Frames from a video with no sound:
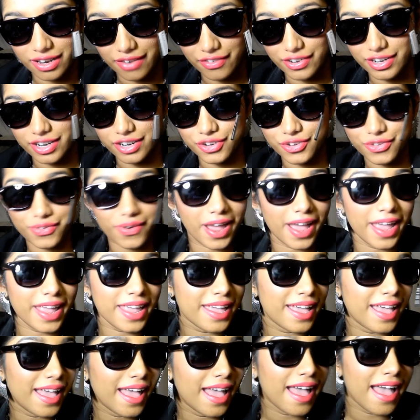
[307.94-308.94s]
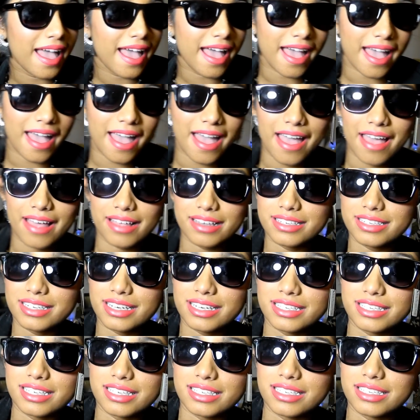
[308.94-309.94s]
give it a try and
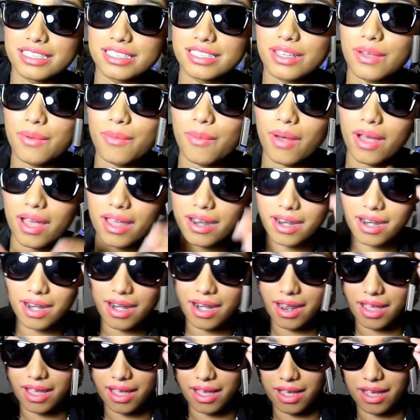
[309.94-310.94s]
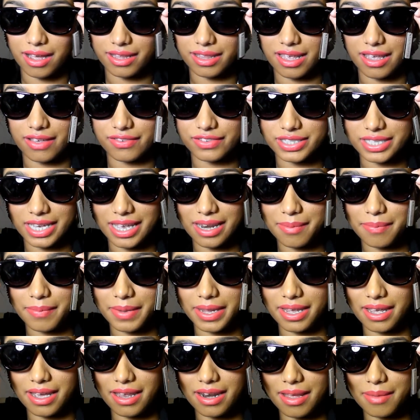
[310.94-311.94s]
yes this is the one uh, they have sent
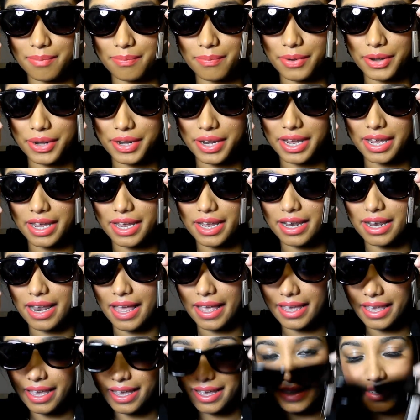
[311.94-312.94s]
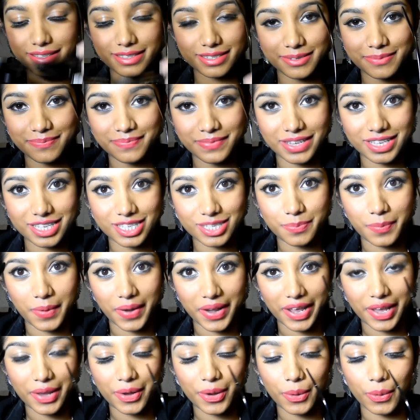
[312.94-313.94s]
me and I'm pretty liking it it's
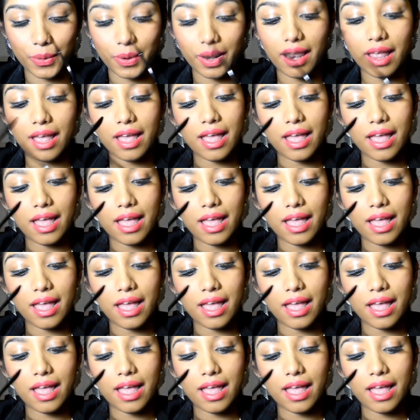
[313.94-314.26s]
pretty cool